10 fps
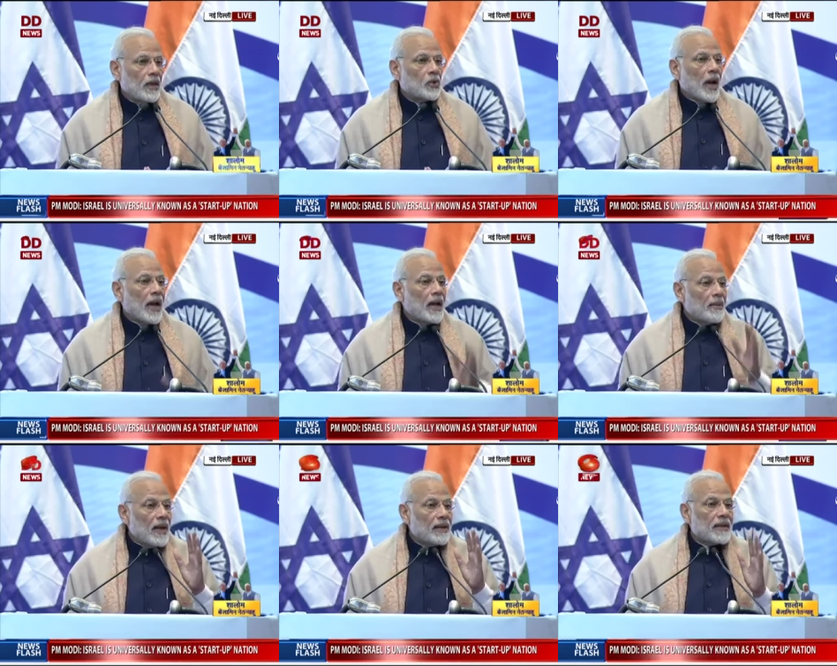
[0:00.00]
To
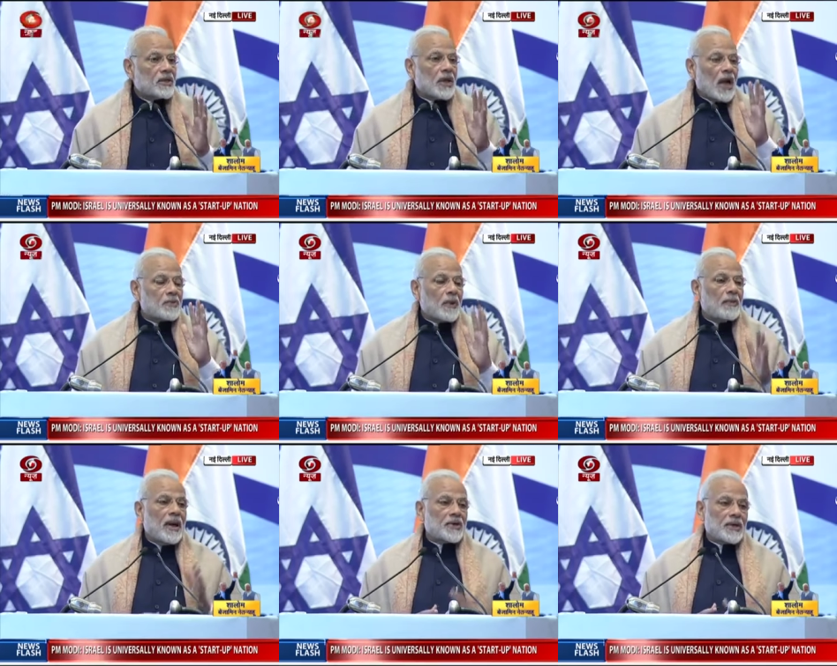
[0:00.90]
enable this
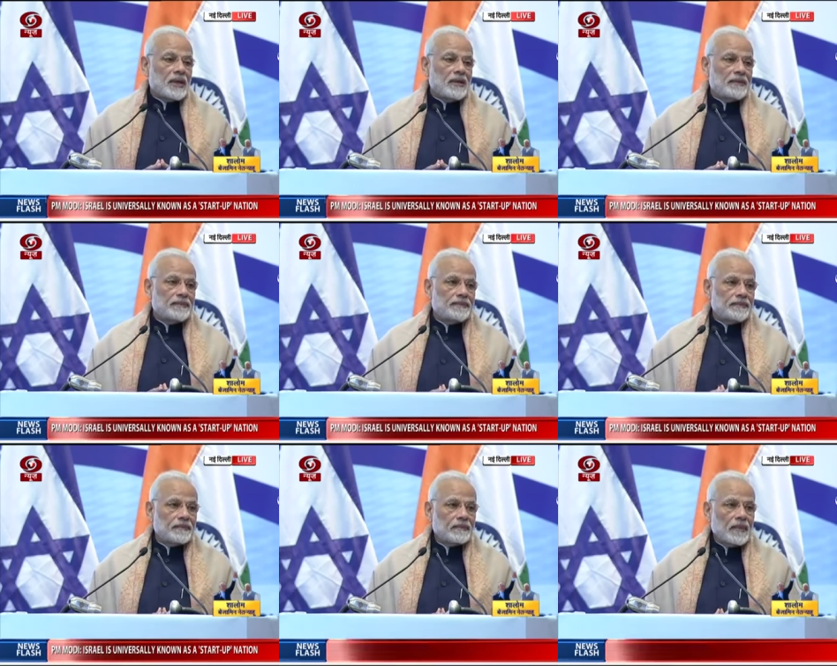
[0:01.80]
transformation,
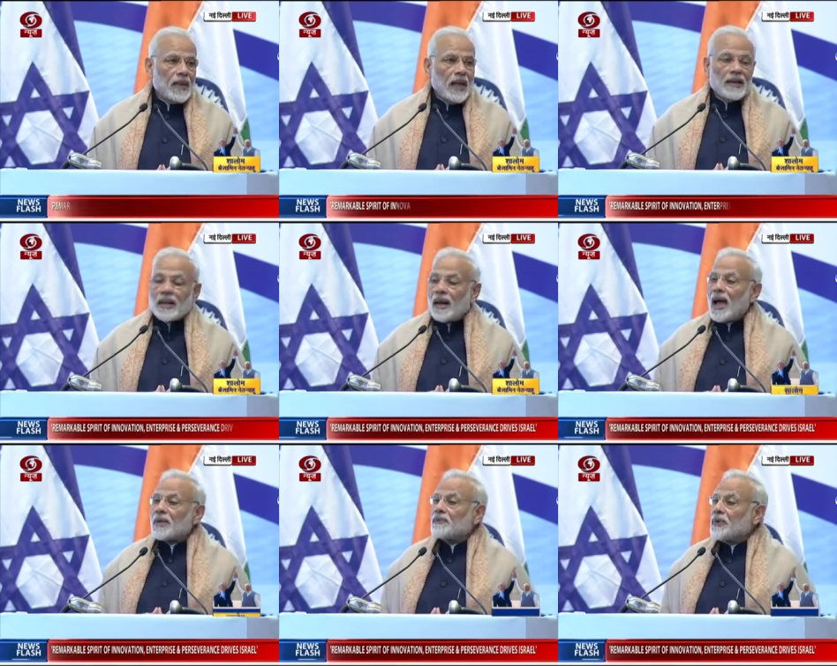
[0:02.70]
in the
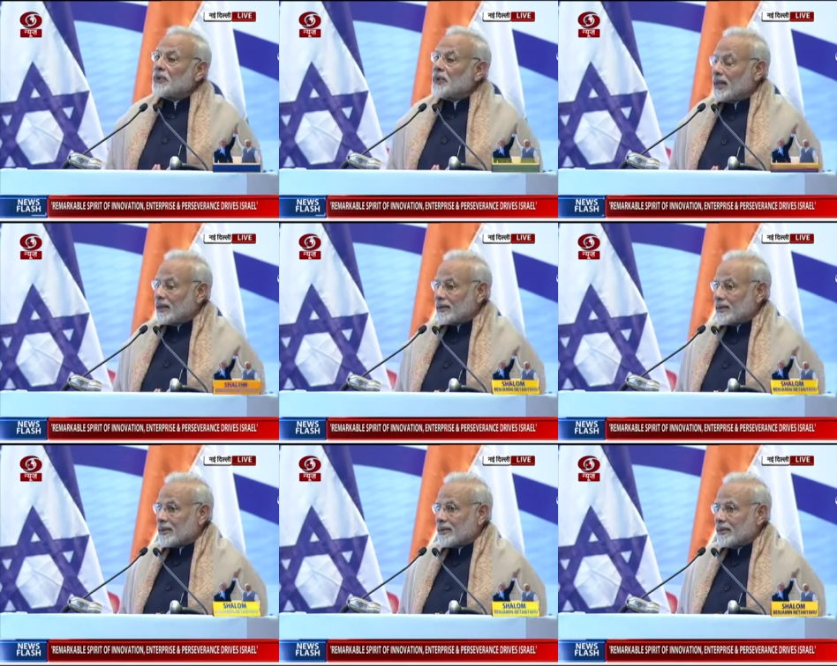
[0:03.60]
last few
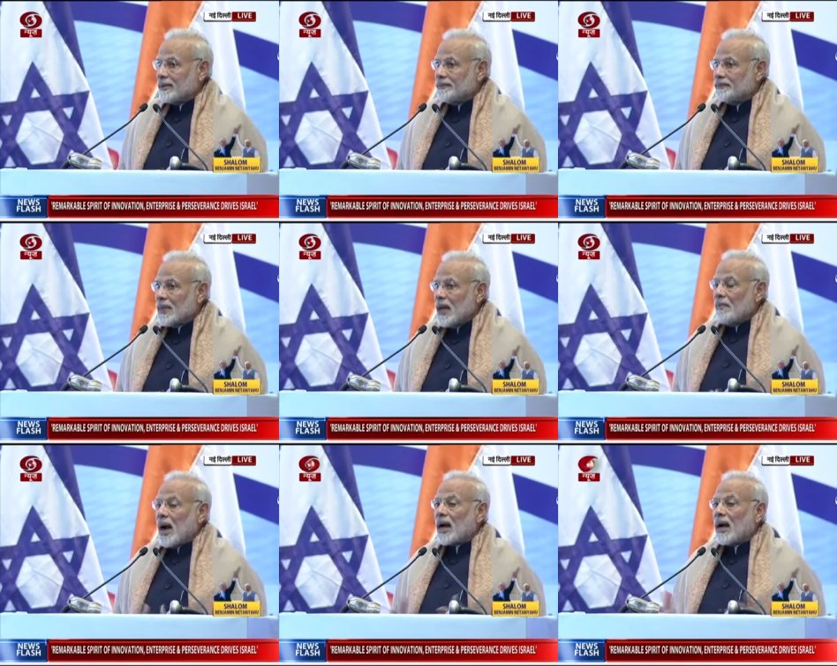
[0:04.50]
years,
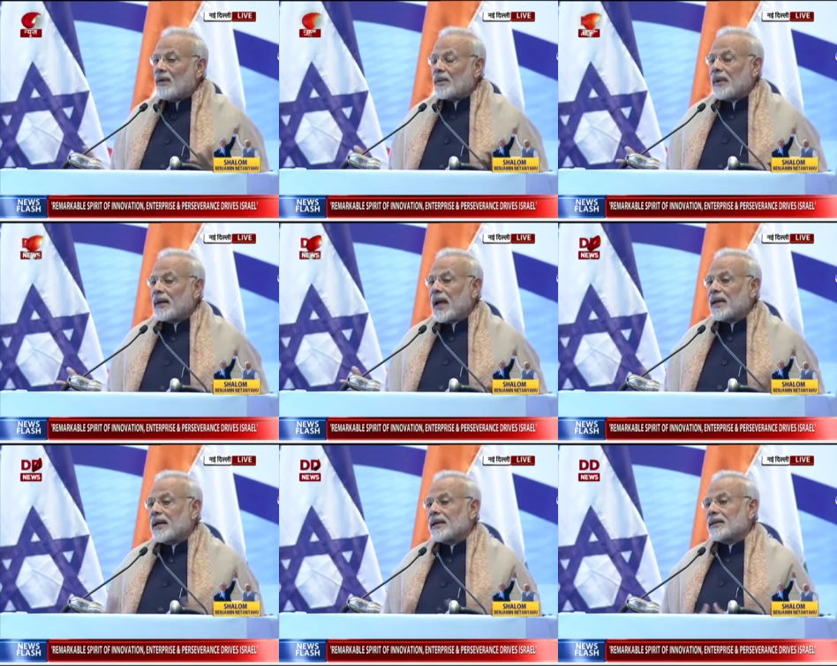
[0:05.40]
my government
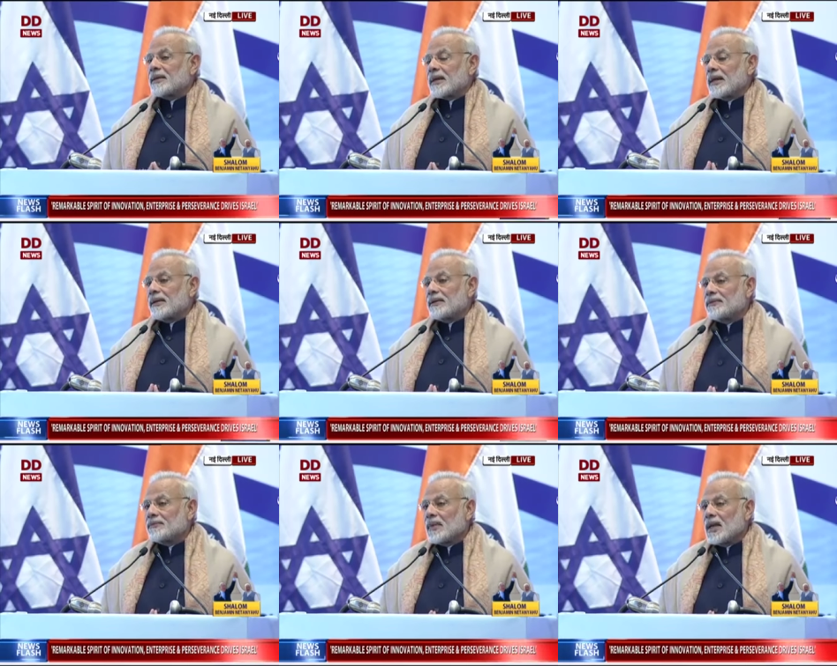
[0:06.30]
has undertaken
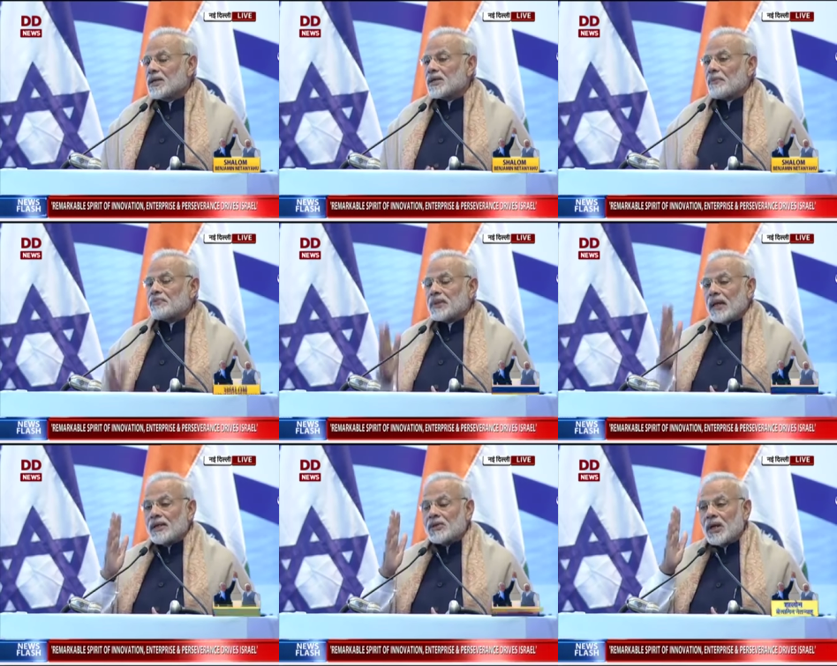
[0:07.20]

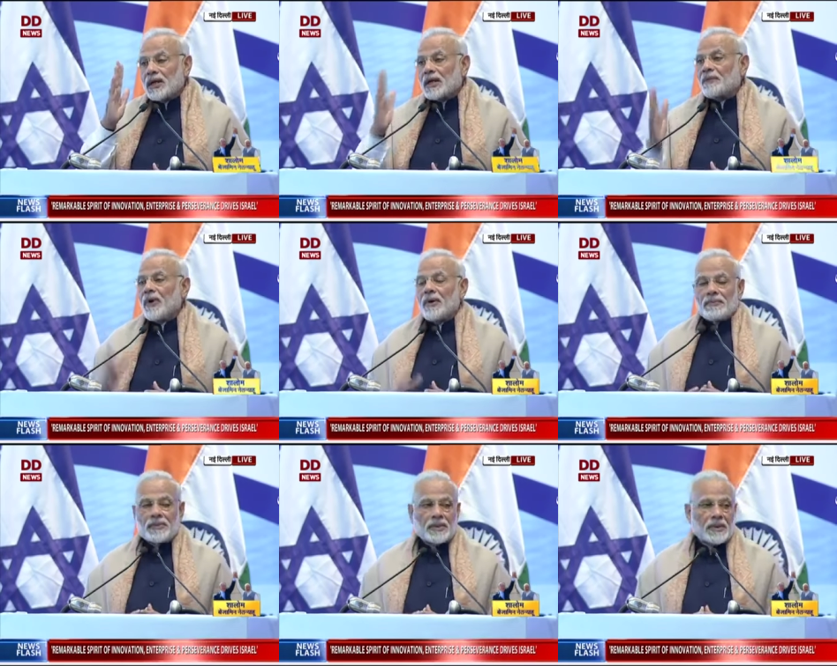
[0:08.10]
substantial
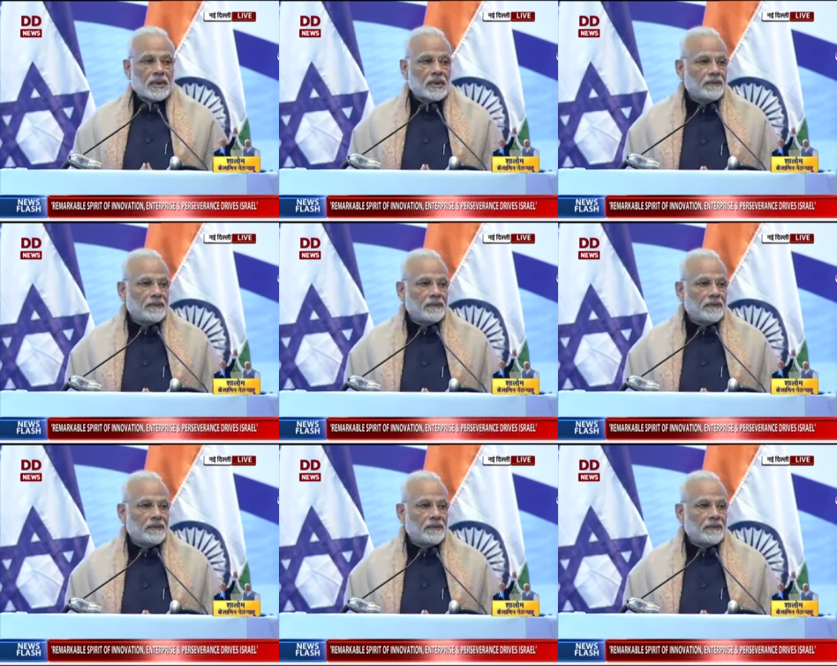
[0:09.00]
reforms.